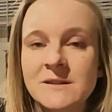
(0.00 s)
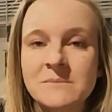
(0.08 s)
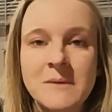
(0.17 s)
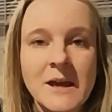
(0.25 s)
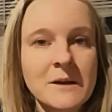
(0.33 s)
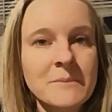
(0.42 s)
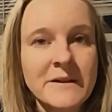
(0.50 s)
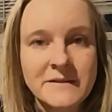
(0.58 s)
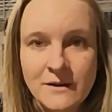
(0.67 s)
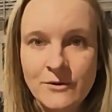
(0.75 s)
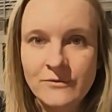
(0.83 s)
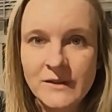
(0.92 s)
to make
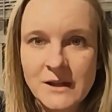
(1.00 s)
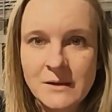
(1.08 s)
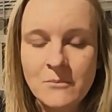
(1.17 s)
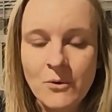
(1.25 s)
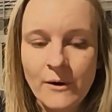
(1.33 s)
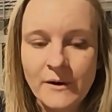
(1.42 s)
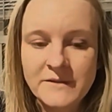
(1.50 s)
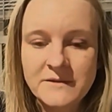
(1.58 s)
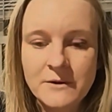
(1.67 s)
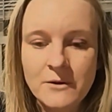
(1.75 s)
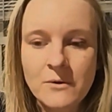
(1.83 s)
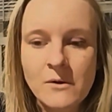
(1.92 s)
myself eat more.
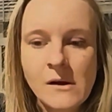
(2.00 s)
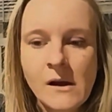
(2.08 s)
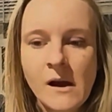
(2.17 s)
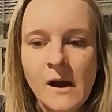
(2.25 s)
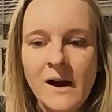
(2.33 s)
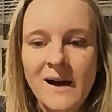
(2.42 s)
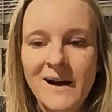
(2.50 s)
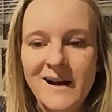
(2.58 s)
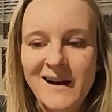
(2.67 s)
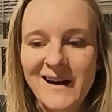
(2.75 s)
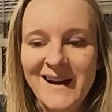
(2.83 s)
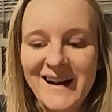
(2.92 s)
So
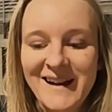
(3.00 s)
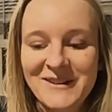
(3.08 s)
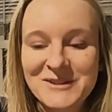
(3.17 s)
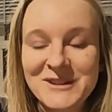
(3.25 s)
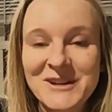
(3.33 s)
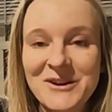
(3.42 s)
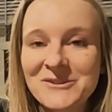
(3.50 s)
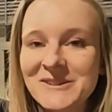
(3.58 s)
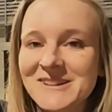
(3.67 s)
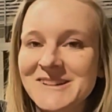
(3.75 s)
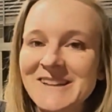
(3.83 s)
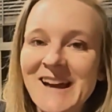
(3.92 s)
I would go
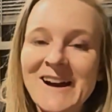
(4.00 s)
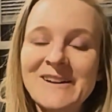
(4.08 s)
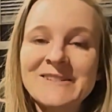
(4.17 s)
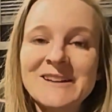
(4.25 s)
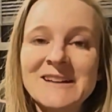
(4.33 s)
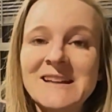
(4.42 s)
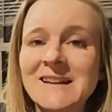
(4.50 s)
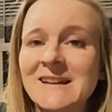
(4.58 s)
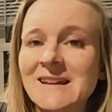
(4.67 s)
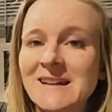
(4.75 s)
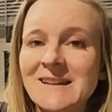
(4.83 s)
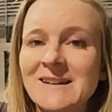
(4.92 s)
into town, I'd like
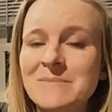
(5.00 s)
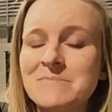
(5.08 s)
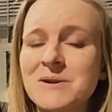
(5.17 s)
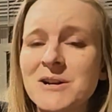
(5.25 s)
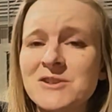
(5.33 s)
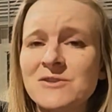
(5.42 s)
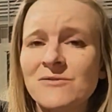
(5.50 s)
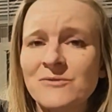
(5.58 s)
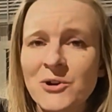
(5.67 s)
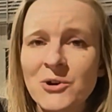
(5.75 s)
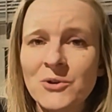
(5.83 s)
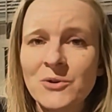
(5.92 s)
eat a bunch of
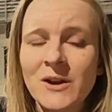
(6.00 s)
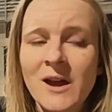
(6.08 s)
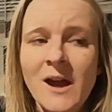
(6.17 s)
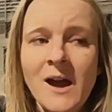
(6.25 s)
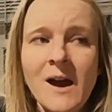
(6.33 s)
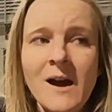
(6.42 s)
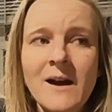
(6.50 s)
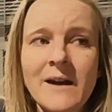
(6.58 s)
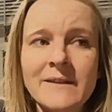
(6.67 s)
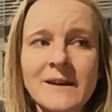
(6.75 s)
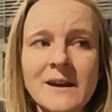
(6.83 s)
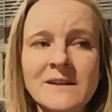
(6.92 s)
food.
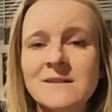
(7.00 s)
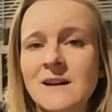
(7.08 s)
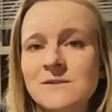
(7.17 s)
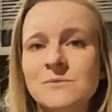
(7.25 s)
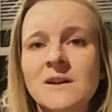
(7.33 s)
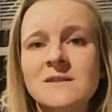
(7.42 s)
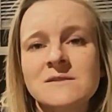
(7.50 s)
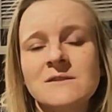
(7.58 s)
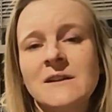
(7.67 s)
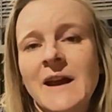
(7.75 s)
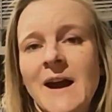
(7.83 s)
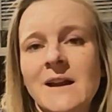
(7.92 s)
And then that's when I
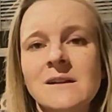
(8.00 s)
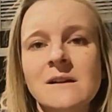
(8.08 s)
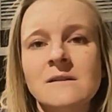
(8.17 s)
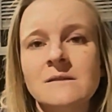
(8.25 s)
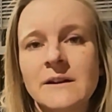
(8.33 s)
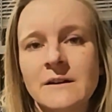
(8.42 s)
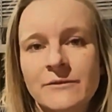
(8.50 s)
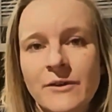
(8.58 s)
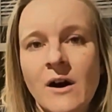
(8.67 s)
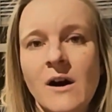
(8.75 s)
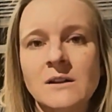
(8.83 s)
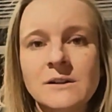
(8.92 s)
started adding like the
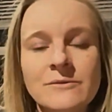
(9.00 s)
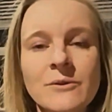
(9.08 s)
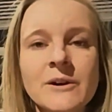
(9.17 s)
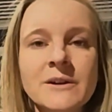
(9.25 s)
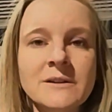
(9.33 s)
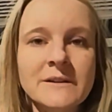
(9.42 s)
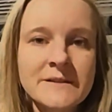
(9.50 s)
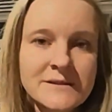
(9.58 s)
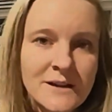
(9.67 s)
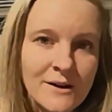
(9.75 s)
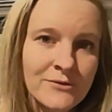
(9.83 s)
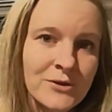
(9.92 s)
olive oil and
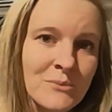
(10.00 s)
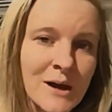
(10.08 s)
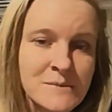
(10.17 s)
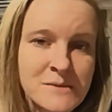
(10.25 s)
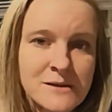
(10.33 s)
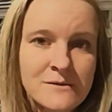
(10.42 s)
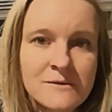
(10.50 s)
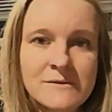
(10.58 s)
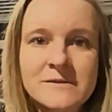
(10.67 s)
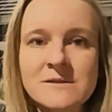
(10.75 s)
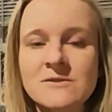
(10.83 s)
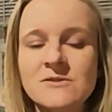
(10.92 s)
stuff to my
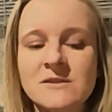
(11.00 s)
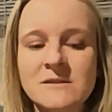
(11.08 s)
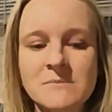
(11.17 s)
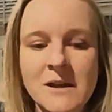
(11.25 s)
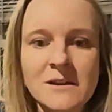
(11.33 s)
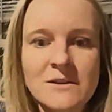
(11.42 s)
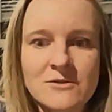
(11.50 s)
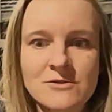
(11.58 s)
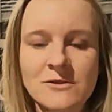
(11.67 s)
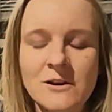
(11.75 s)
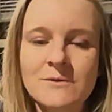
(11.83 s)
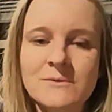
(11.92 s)
meals and just making
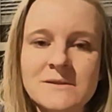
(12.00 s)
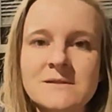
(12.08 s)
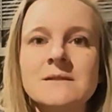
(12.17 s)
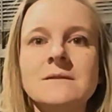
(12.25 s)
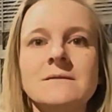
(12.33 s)
sure I was